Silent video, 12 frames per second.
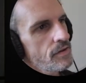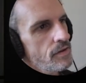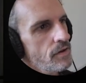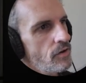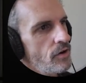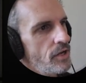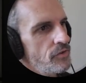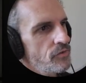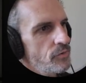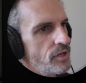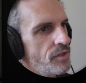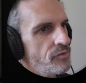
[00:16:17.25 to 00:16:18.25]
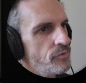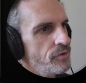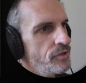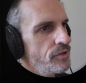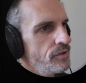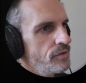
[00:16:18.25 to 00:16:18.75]
Alright, so we got
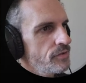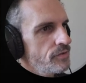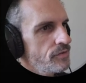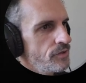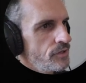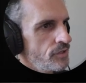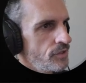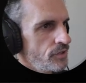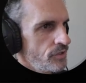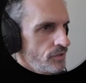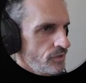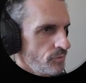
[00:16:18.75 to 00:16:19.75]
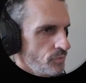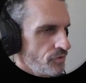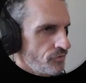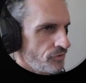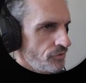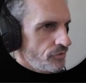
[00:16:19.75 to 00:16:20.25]
3
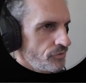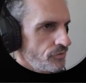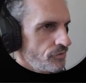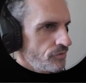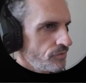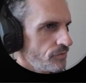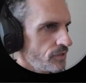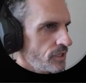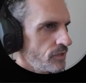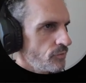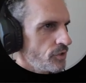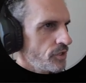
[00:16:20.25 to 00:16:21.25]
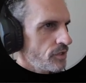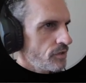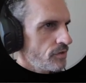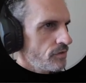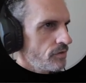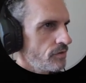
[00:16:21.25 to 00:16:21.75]
prisoners, and we
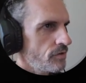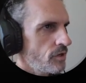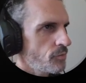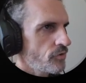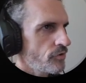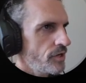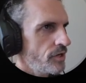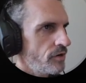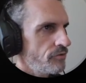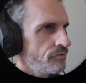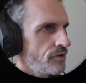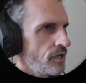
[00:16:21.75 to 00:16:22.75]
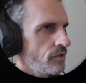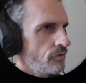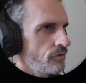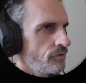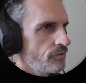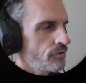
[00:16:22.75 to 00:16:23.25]
can upgrade our
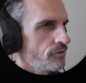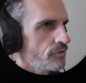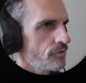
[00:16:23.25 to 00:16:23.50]
followers.